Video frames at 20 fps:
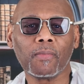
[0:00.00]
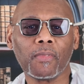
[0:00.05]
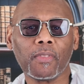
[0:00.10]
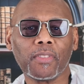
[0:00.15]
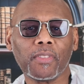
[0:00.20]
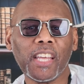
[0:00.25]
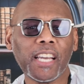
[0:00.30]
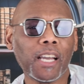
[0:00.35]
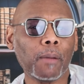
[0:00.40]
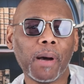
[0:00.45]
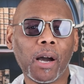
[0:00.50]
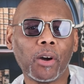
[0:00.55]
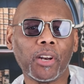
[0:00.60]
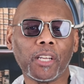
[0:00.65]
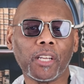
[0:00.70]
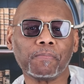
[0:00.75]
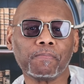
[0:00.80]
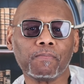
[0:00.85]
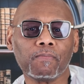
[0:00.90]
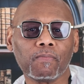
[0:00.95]
Think about
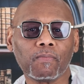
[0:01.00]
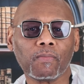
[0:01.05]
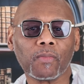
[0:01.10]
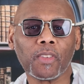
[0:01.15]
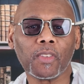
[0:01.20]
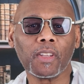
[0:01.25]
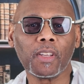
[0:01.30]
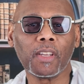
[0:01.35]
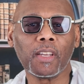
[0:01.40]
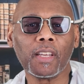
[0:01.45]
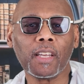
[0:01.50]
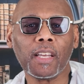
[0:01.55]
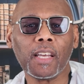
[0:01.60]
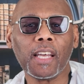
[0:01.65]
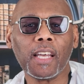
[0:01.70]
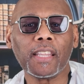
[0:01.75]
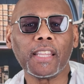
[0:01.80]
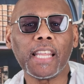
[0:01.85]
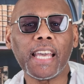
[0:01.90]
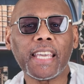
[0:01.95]
it.
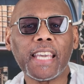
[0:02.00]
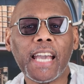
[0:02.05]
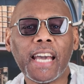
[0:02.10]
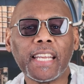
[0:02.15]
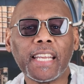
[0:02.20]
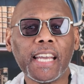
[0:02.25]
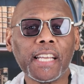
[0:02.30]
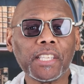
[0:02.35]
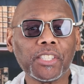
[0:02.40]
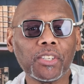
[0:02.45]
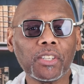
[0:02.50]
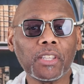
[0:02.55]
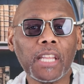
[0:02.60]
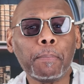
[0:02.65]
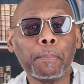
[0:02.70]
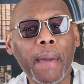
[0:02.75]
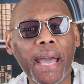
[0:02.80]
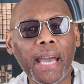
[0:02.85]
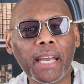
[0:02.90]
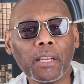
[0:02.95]
They get into the
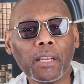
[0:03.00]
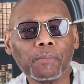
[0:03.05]
bed,